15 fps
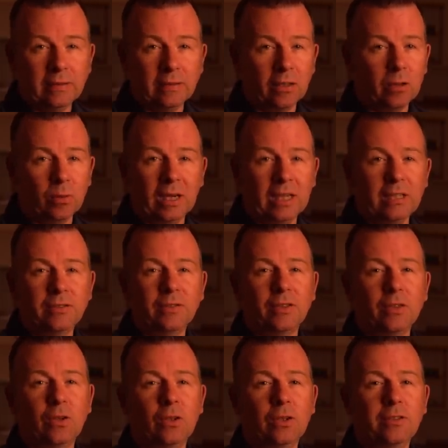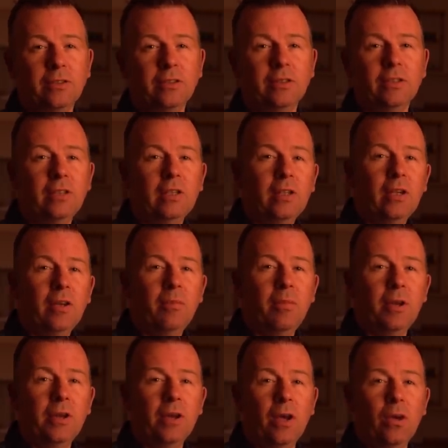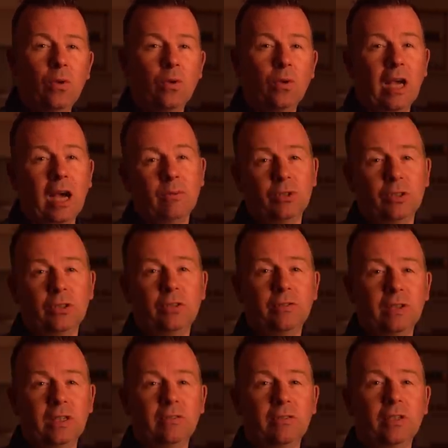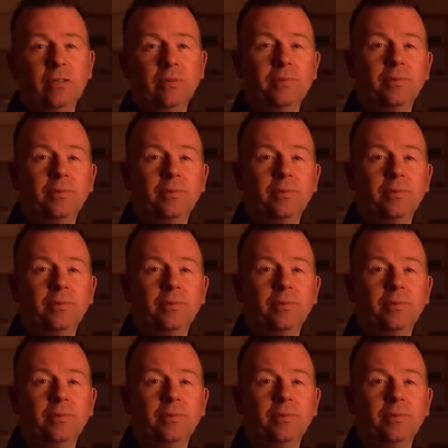otherwise forgotten, but now captured forever.